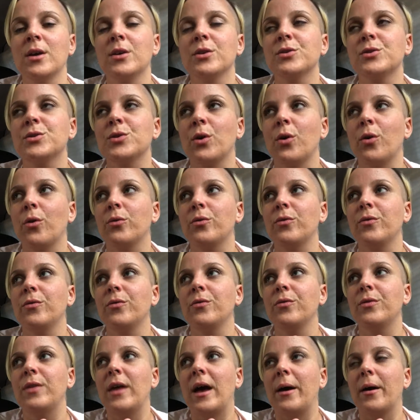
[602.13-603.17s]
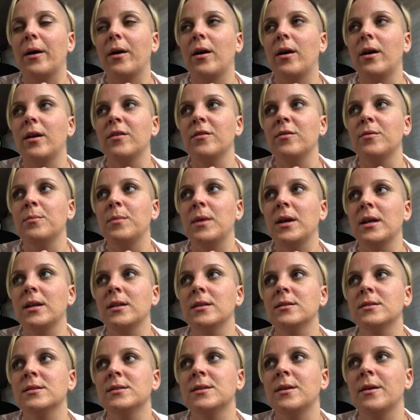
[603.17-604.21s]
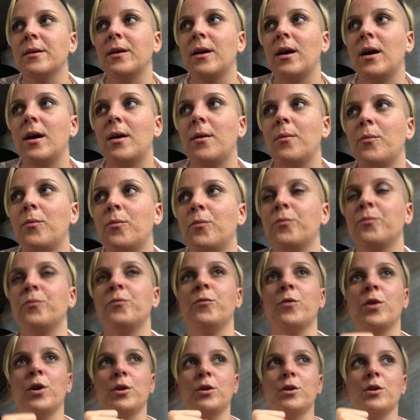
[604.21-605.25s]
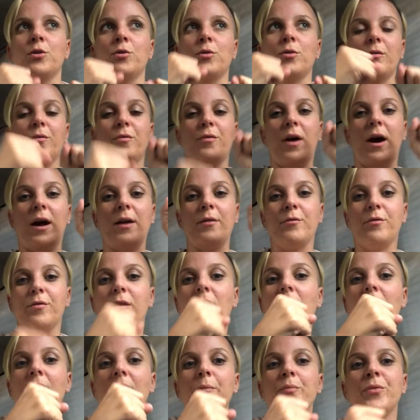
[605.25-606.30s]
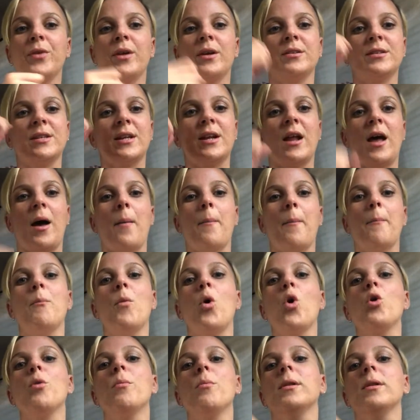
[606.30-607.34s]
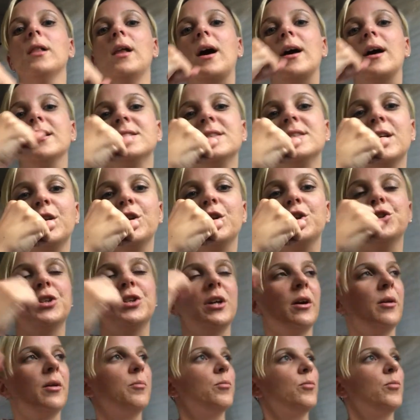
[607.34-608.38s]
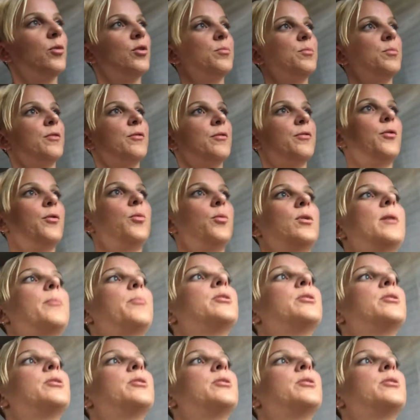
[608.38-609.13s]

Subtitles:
So that kind of means when you're in a fight and flight, there's an immobilized energy, a movement forward, a